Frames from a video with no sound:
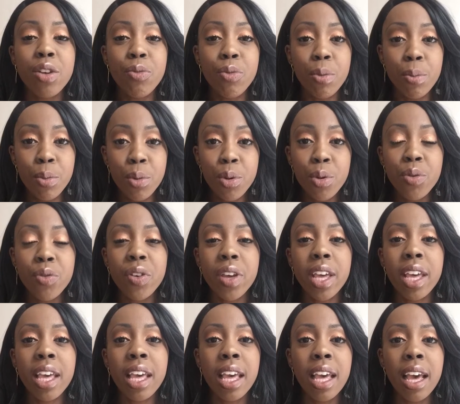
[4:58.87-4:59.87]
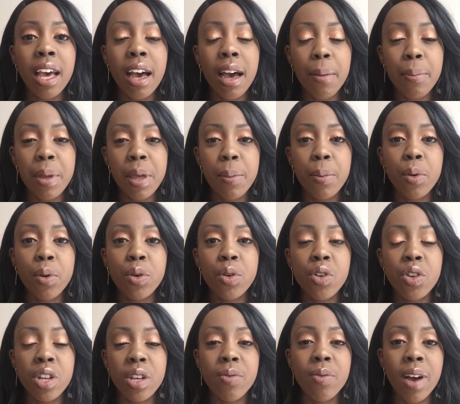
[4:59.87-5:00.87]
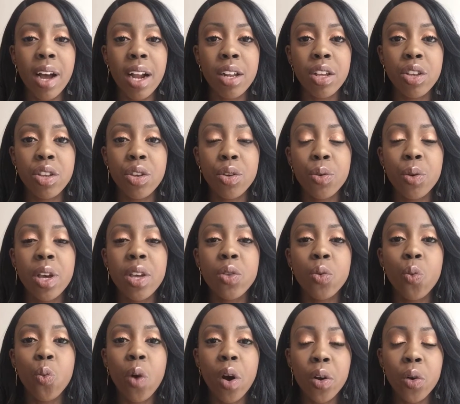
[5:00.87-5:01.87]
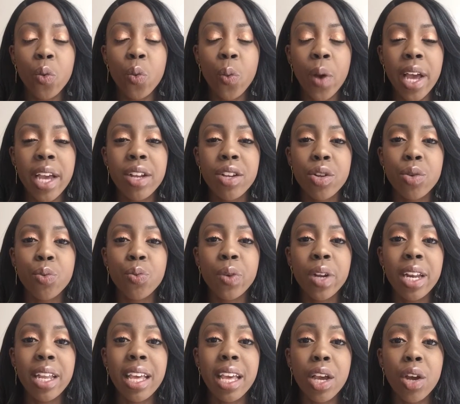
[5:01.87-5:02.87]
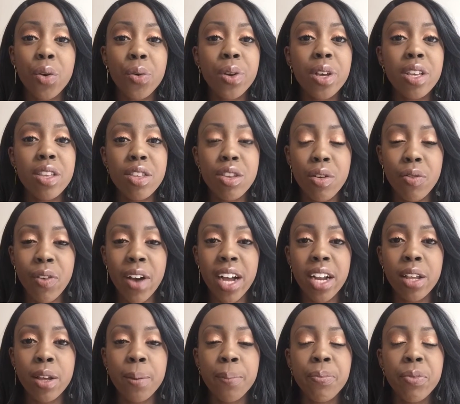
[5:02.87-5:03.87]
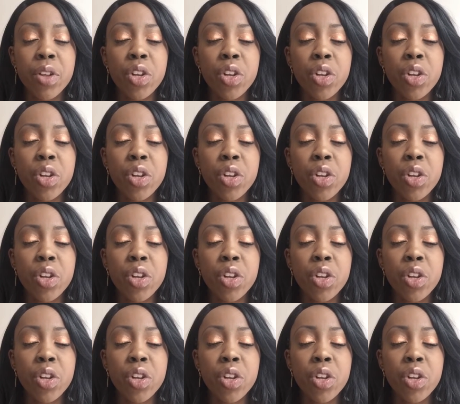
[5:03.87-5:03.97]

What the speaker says: removing people who devalue you is one way to really increase your value,